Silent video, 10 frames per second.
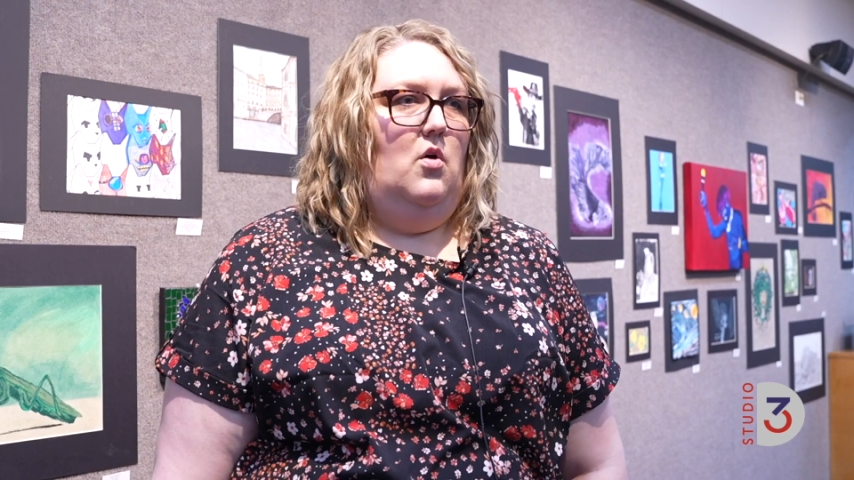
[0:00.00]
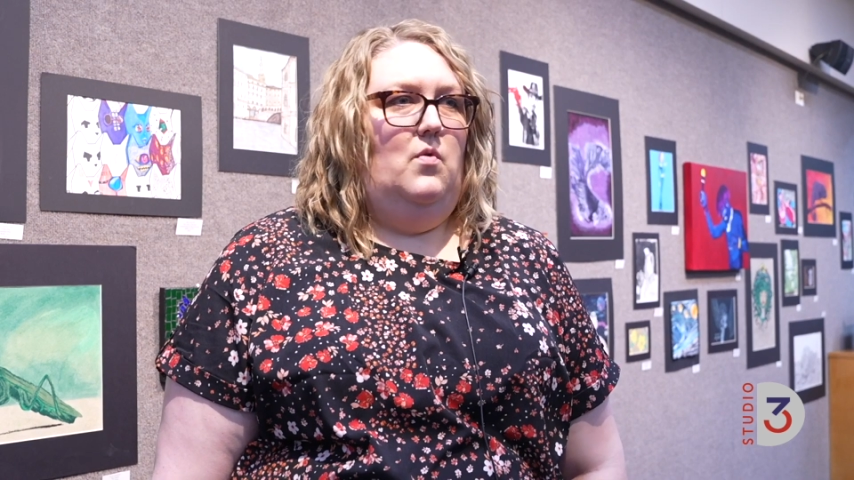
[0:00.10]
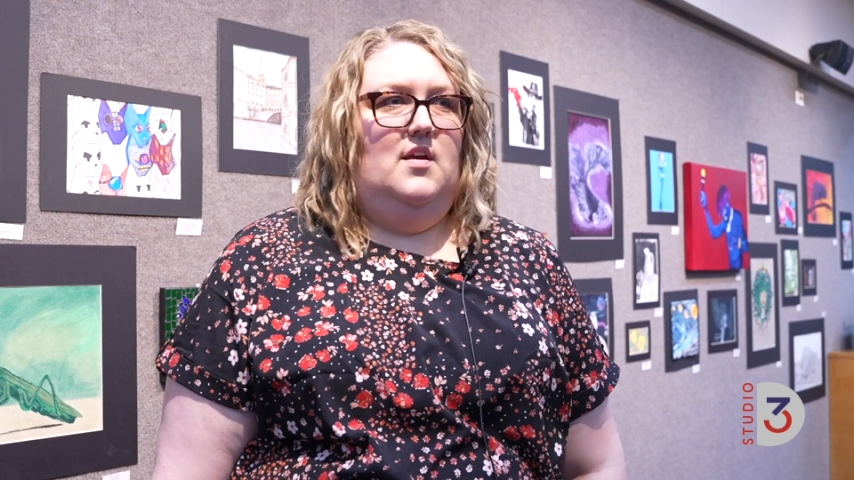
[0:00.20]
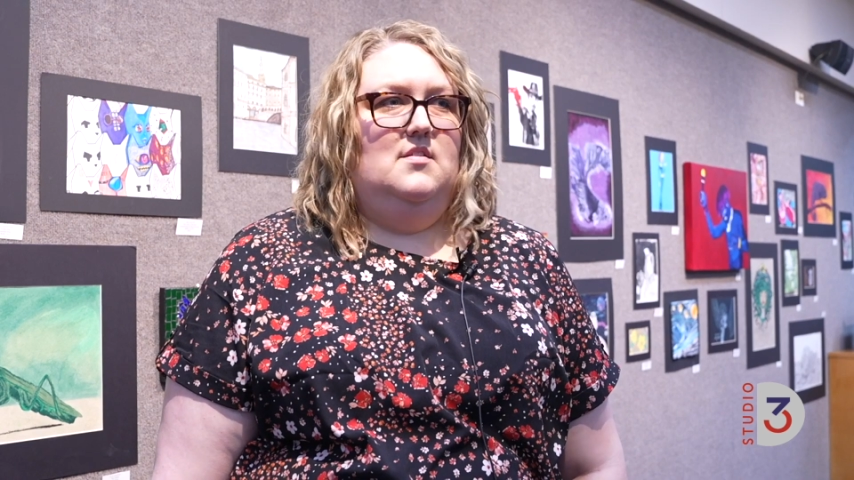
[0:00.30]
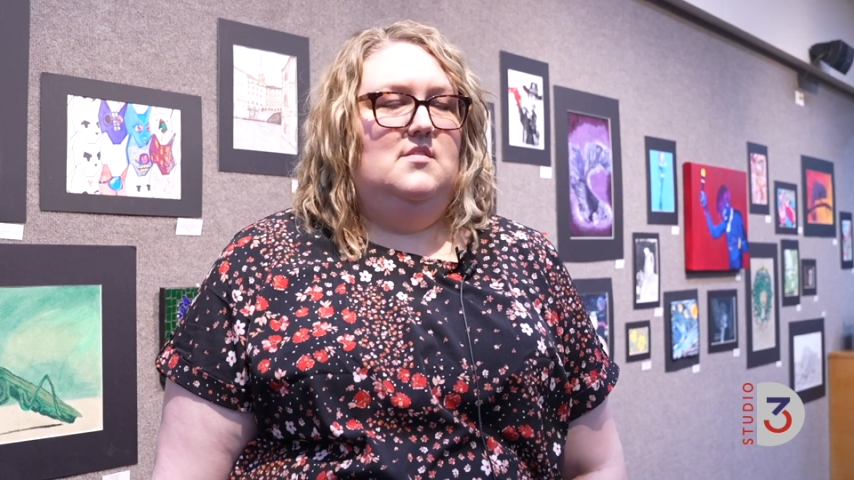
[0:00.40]

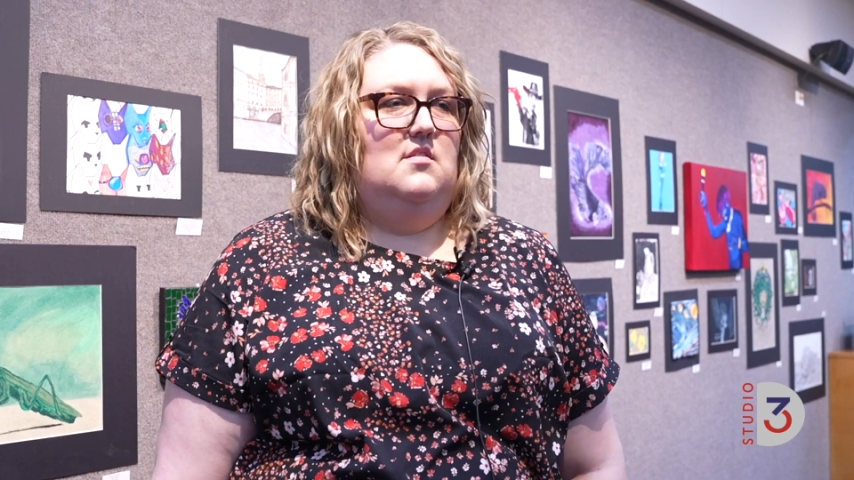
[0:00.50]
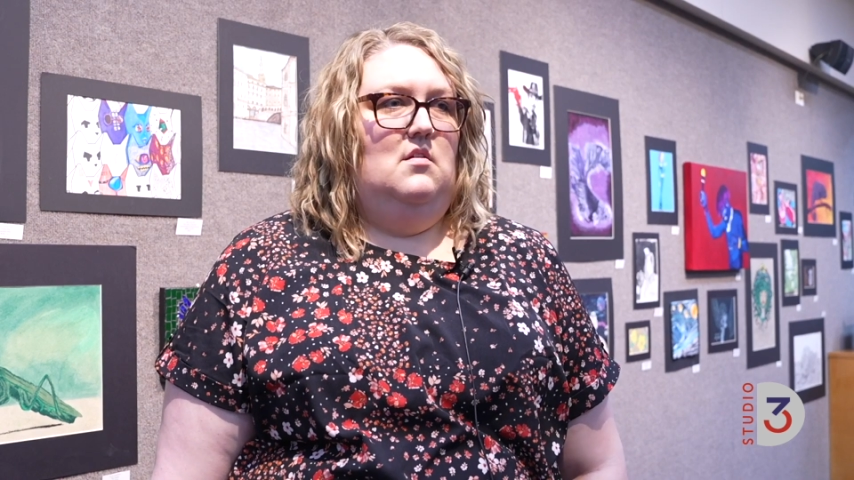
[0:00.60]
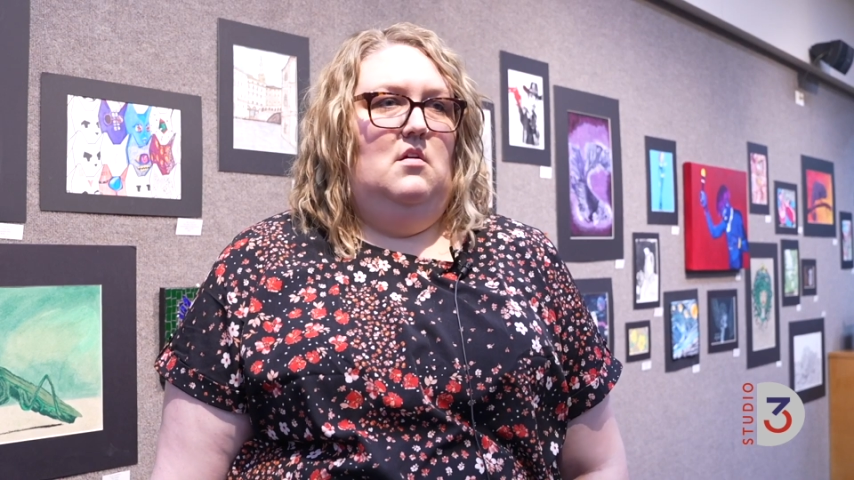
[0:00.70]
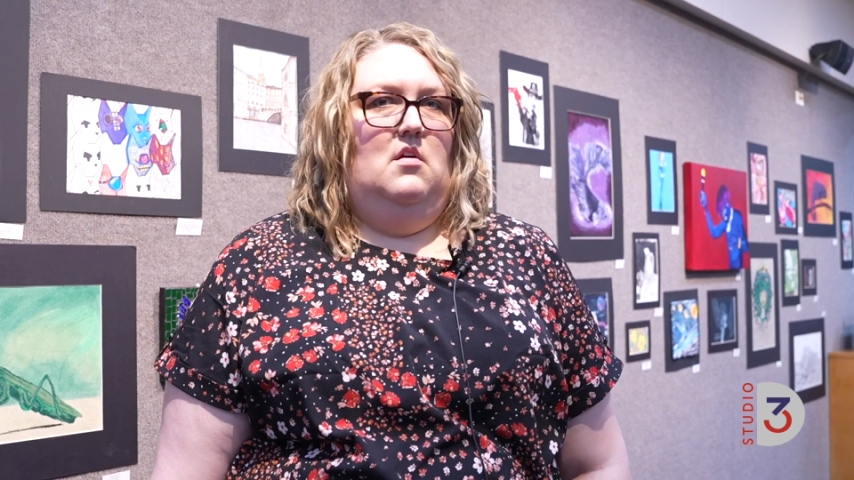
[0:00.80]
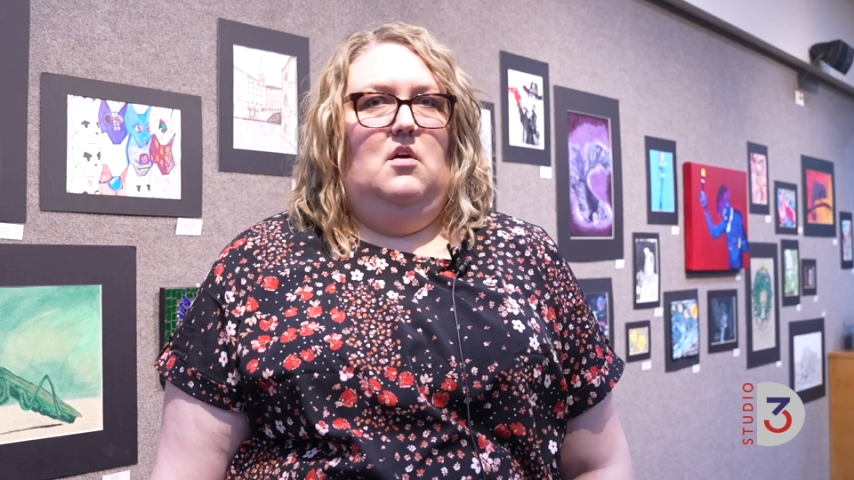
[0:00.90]
always
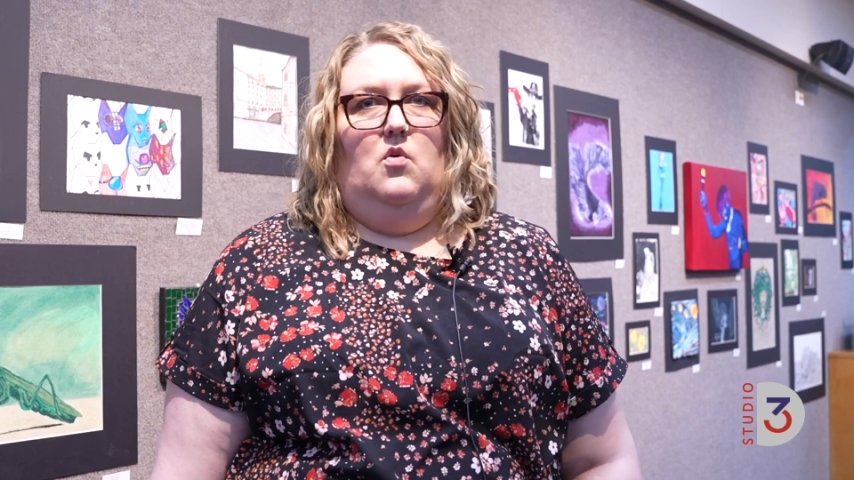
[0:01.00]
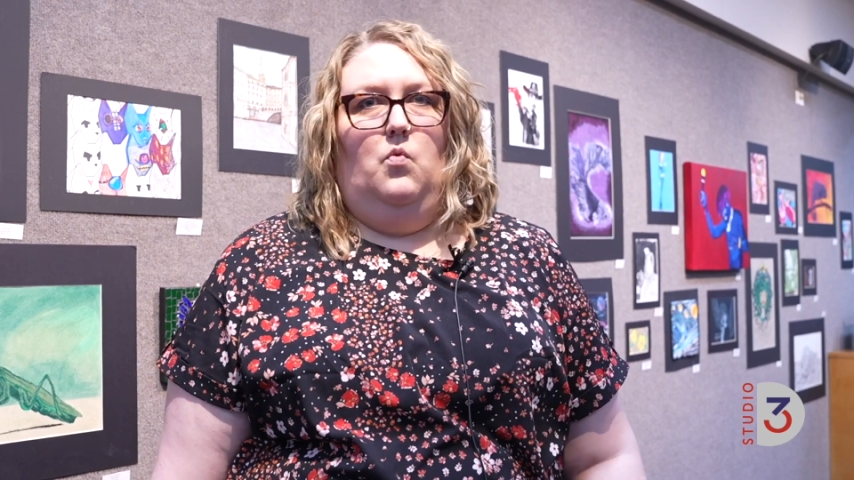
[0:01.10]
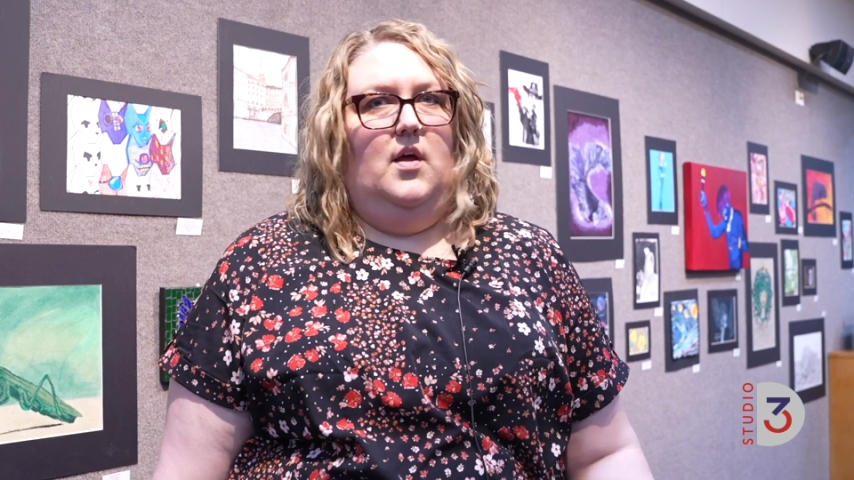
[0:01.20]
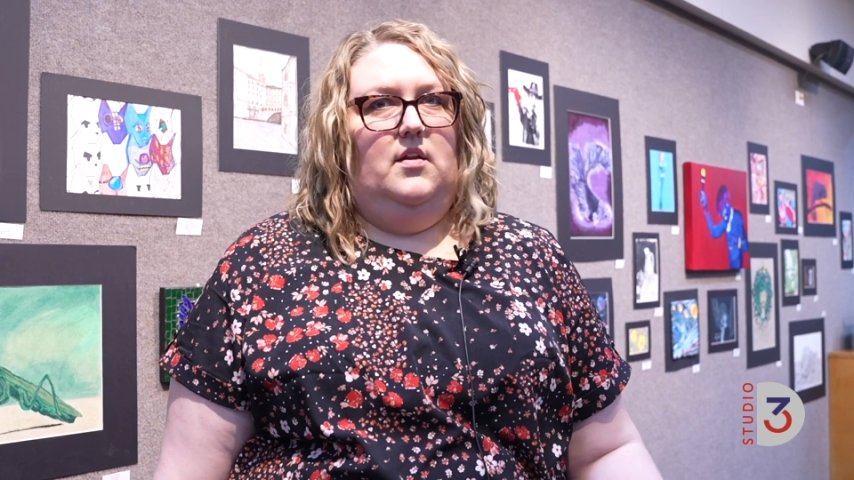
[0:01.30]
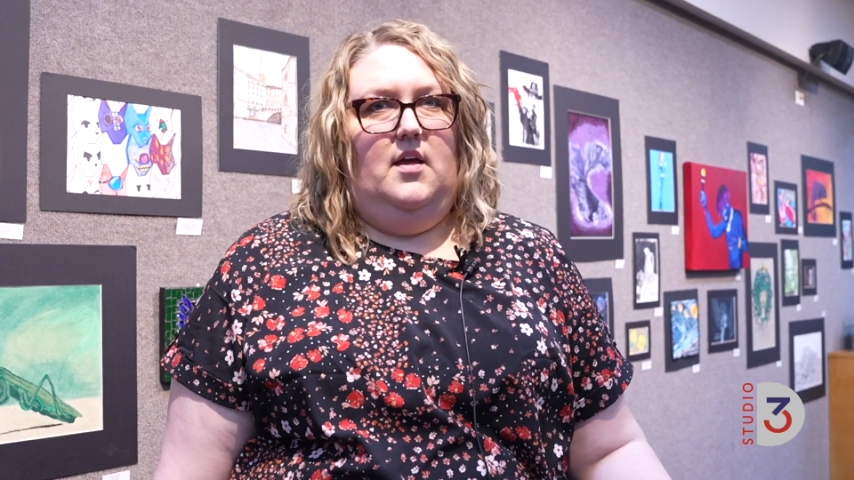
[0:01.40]

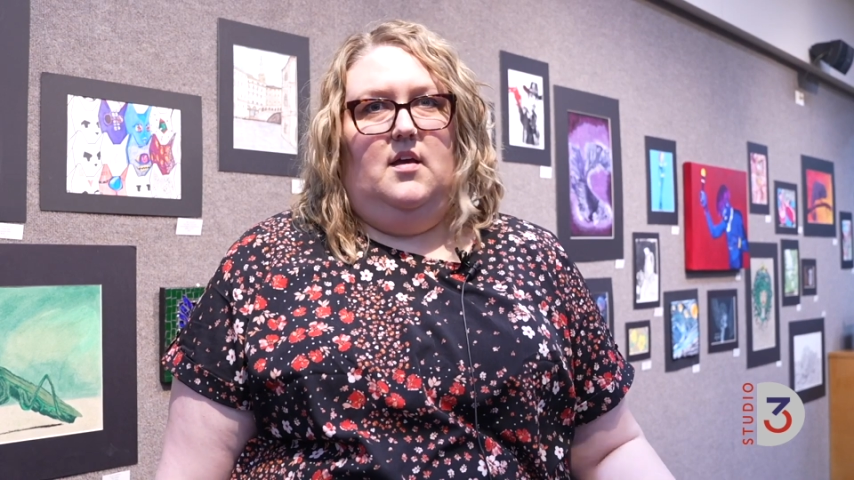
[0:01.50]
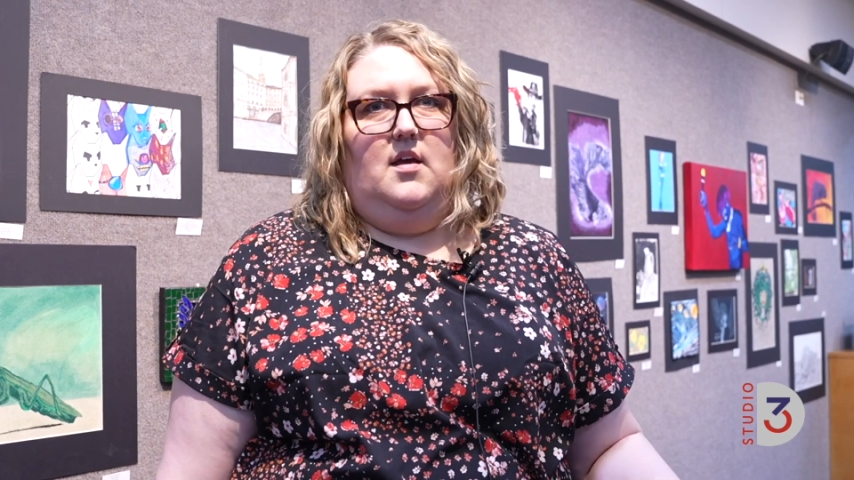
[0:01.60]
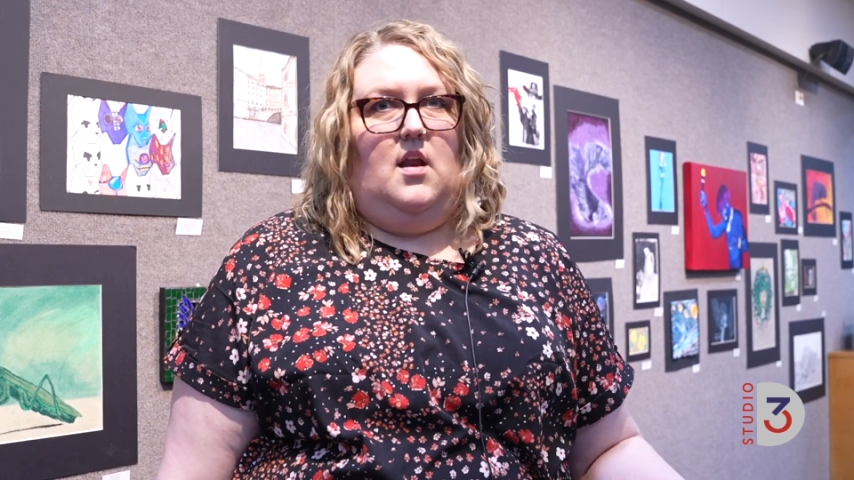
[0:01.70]
willing